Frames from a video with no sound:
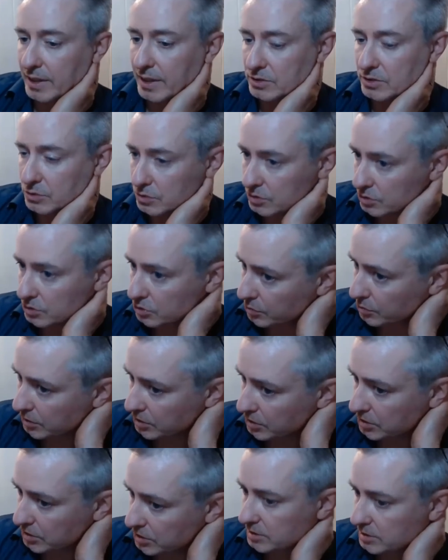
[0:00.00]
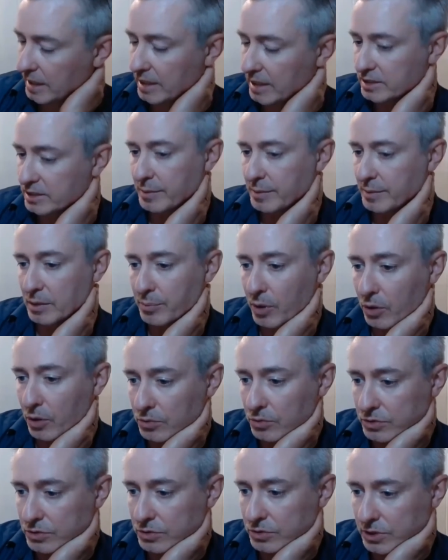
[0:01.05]
So do you want to just tell us about the
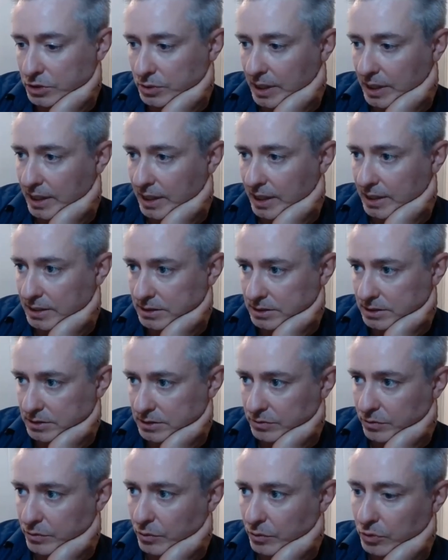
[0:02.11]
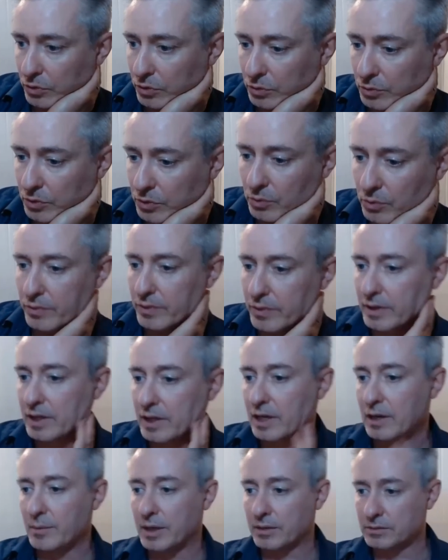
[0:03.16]
polls that you had, that you were thinking
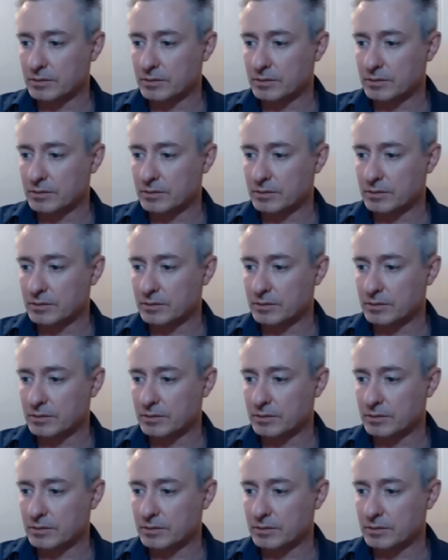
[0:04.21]
about?